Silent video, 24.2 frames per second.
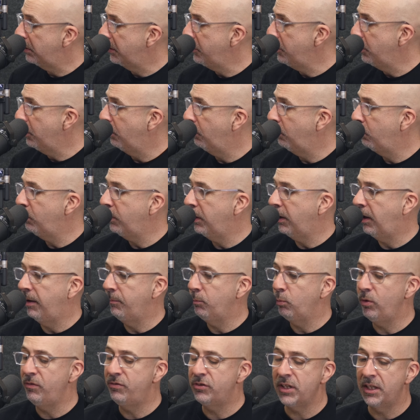
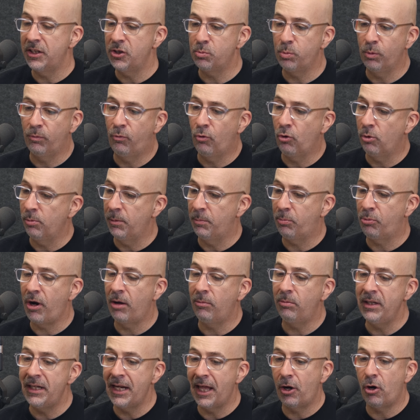we've said this before, but
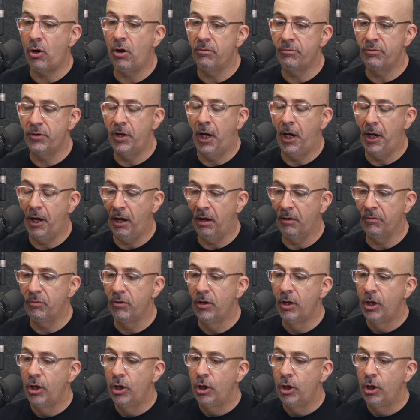probably not often enough.